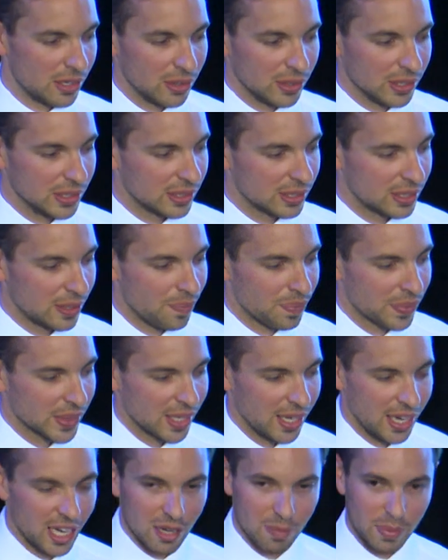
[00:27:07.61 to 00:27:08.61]

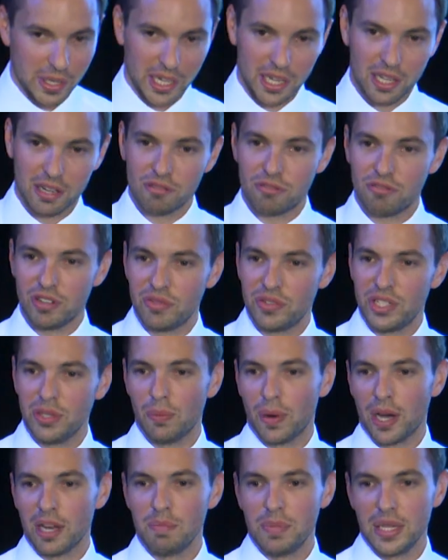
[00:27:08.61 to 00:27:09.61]
NBN,
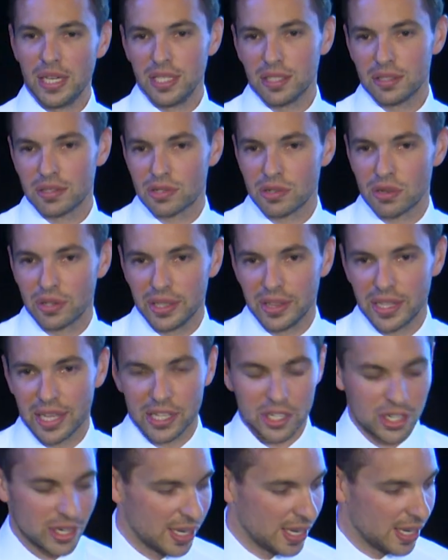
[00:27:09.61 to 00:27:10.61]
$51 billion, not in
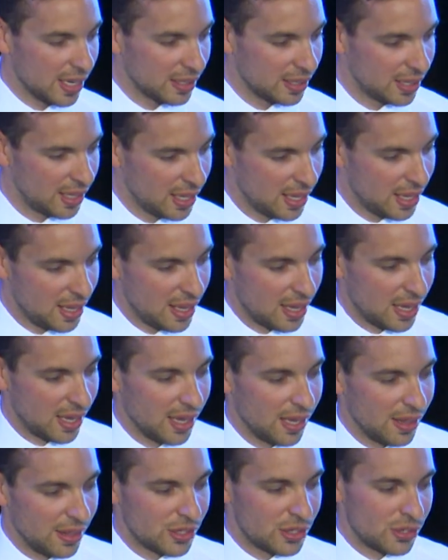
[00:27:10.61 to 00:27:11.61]
that chart.
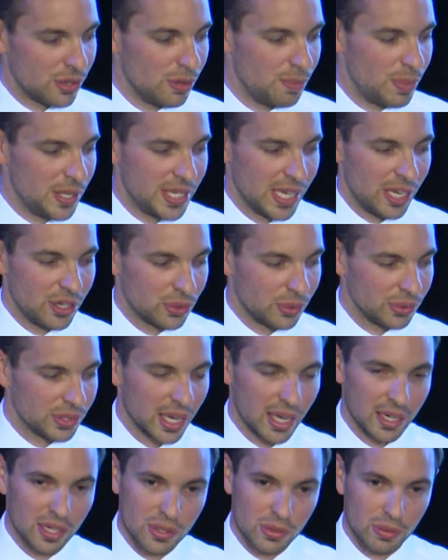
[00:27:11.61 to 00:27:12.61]
The two potential
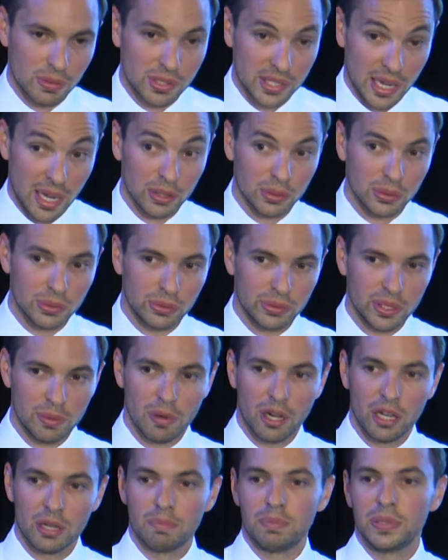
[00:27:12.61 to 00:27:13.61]
tunnels we
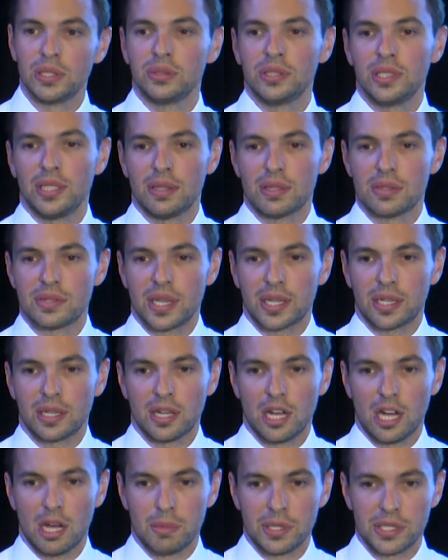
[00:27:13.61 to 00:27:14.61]
might build here, the Second
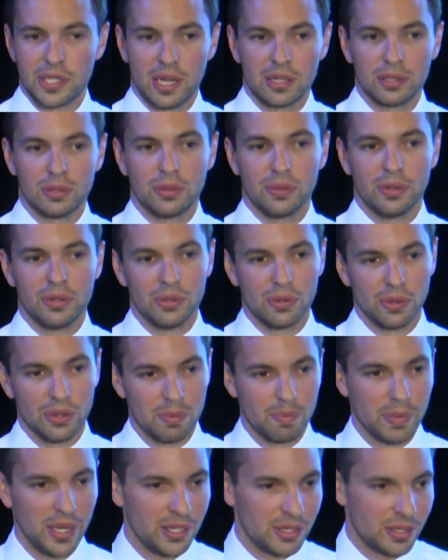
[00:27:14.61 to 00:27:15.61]
Harbour Tunnel, the
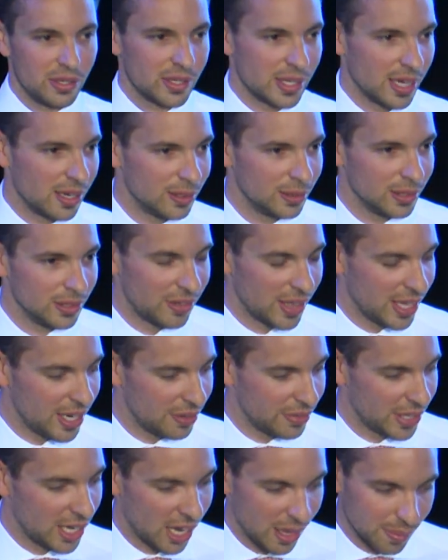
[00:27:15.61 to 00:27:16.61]
Northern Beaches Tunnel, if that
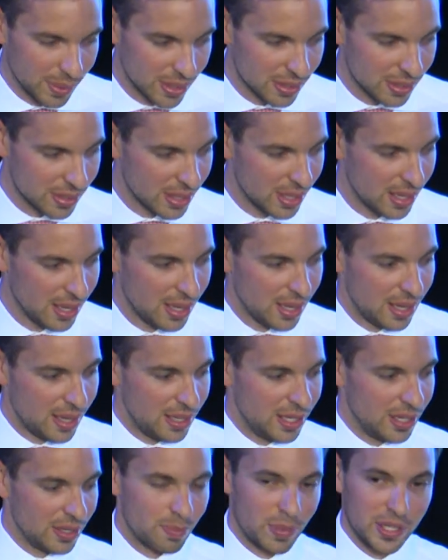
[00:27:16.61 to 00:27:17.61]
ever happens,
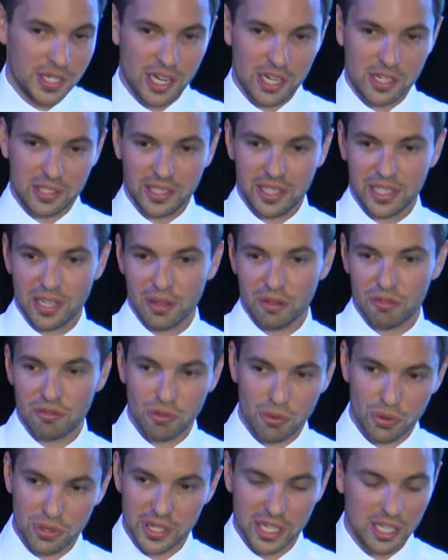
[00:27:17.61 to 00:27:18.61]
is potentially another
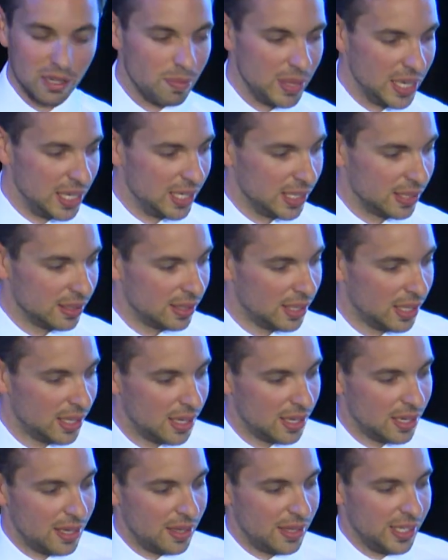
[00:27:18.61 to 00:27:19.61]
$14 billion.
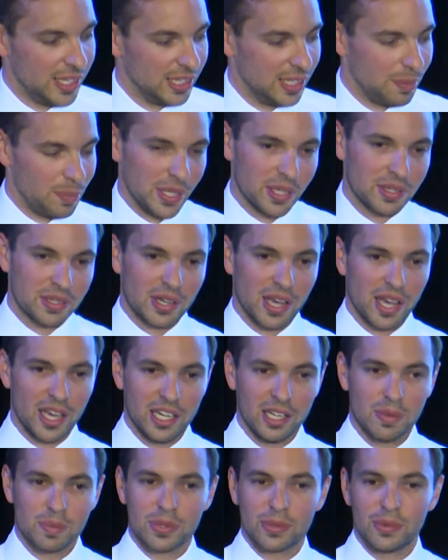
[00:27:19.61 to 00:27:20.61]
The Olympic
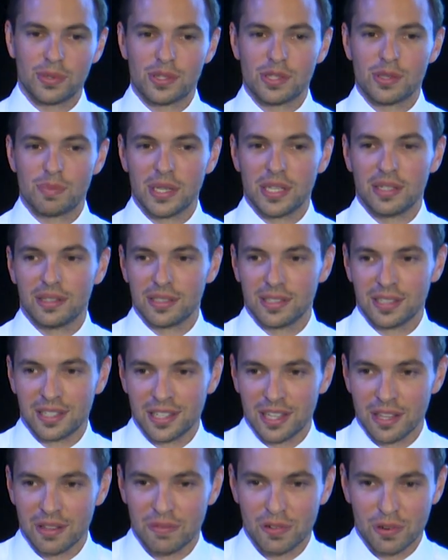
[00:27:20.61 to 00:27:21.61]
stadiums, which has been
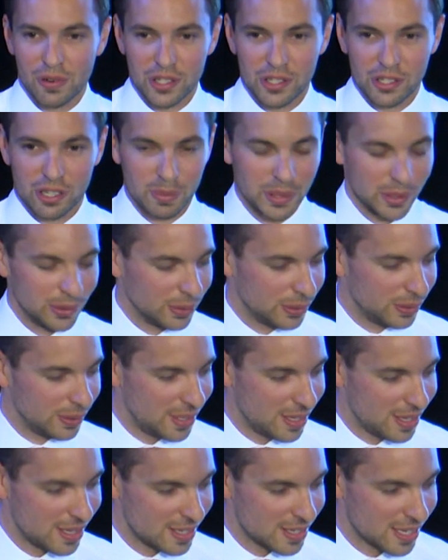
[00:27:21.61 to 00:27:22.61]
another very topical
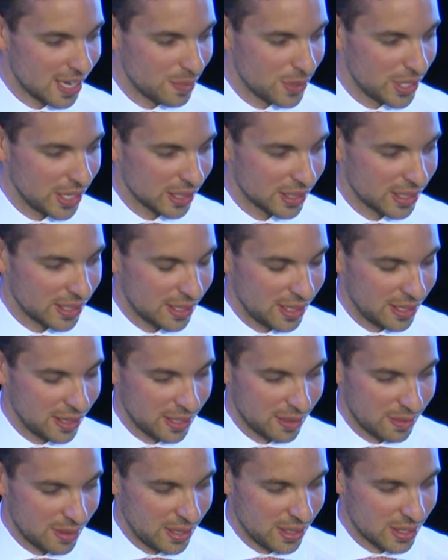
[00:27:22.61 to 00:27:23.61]
subject, and
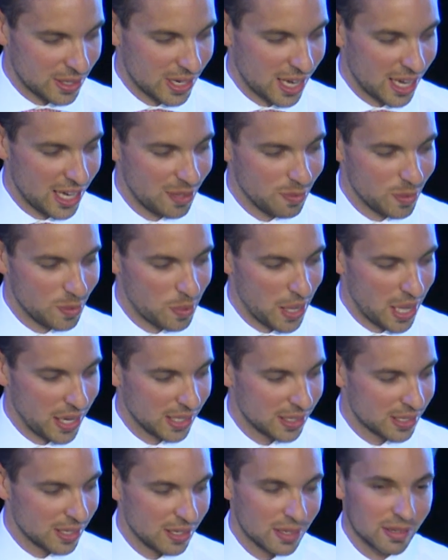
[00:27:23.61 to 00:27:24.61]
the stadium in
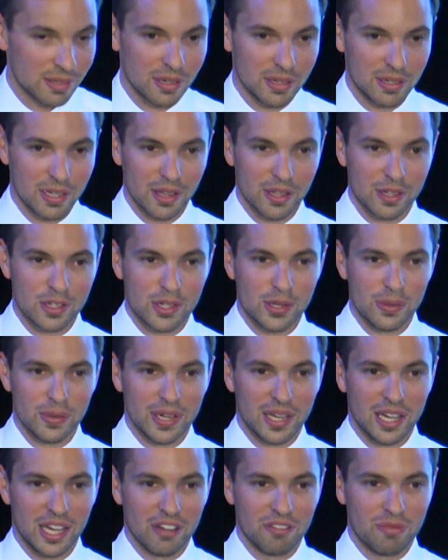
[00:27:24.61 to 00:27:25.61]
Paddington, another
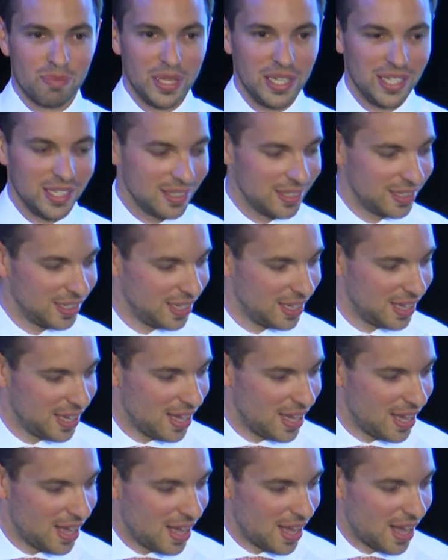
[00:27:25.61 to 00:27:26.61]
$2.5 billion.
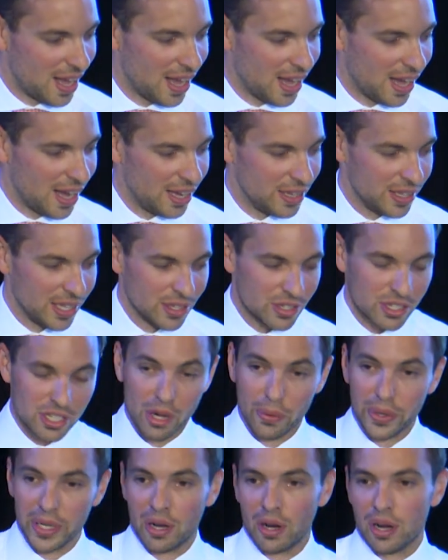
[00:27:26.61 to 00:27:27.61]
And then
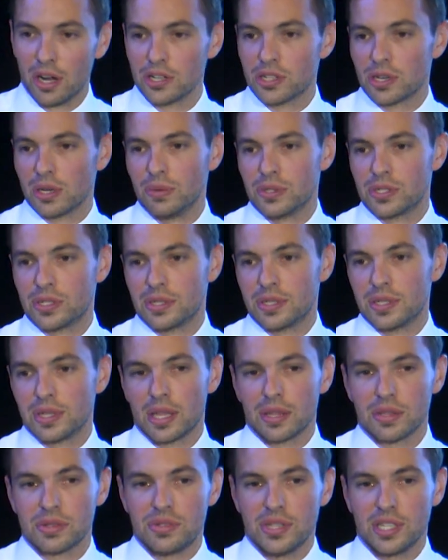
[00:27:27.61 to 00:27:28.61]
Snowy Hydro, which is
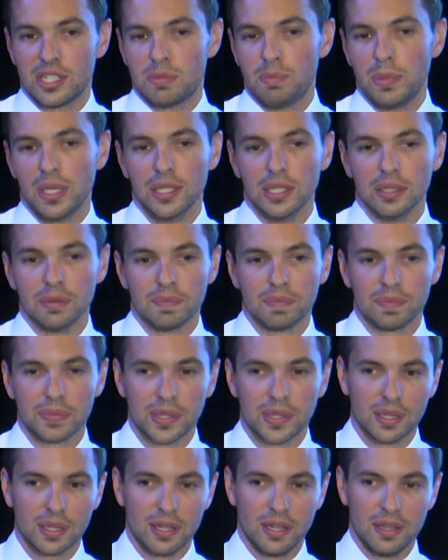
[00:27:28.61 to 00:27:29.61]
another $6 billion.
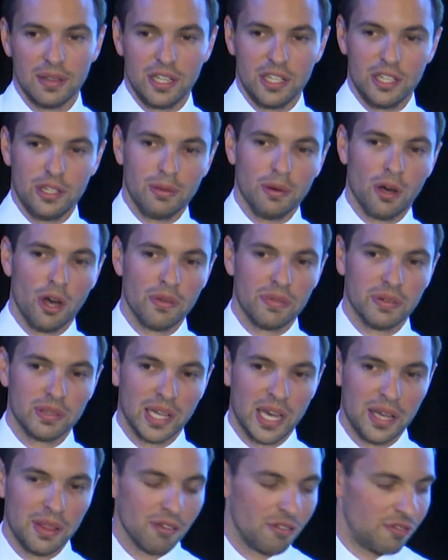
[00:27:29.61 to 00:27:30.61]
And then you
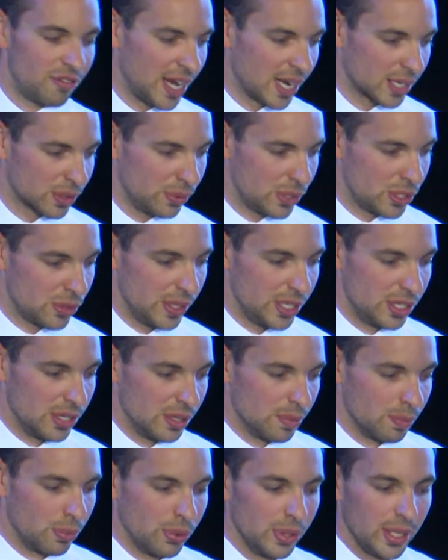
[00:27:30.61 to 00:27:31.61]
overlay the fact, which we
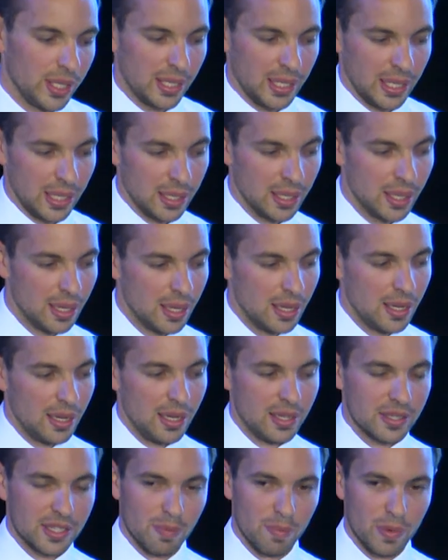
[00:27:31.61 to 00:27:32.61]
didn't put in here,
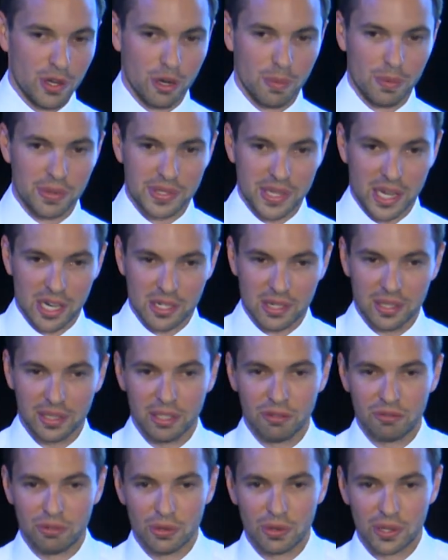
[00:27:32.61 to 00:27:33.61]
is that Melbourne's
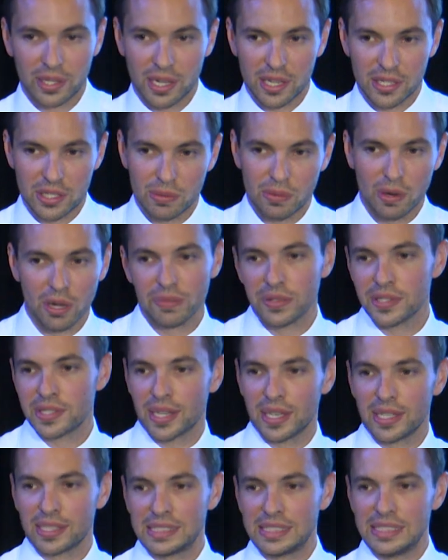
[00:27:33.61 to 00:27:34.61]
actually forecast to
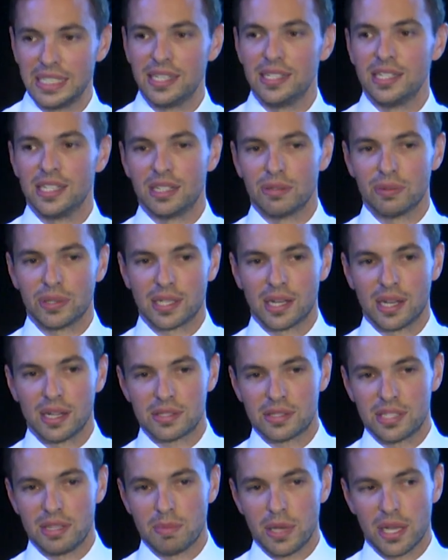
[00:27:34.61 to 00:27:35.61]
overtake Sydney in
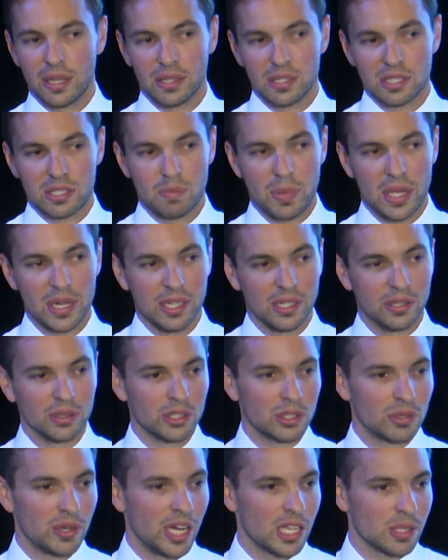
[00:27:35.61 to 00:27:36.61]
regards to the amount that's spending
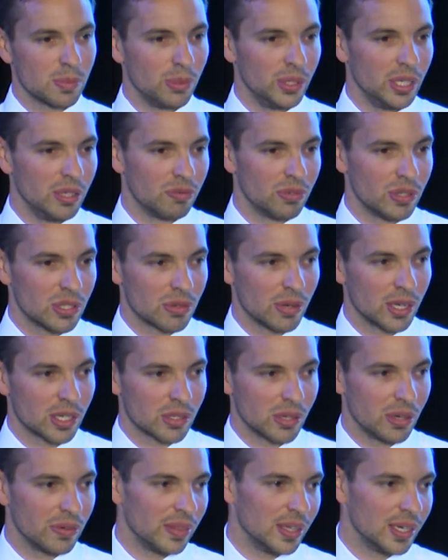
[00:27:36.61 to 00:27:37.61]
on transport
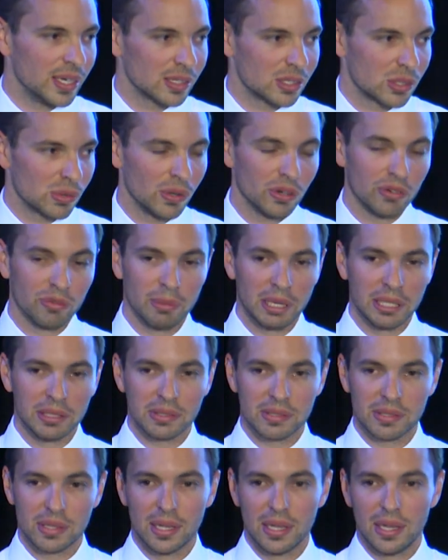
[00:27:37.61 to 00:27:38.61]
infrastructure over the next 12
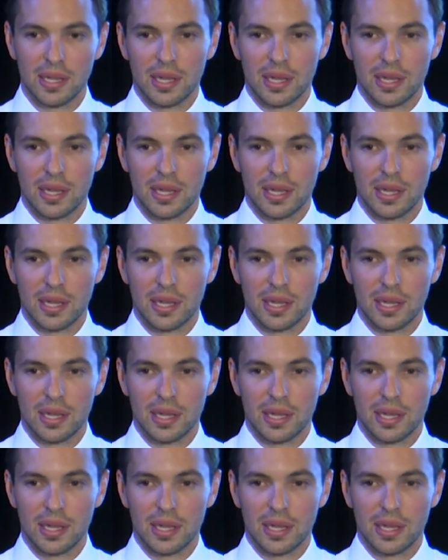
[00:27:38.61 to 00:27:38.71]
months.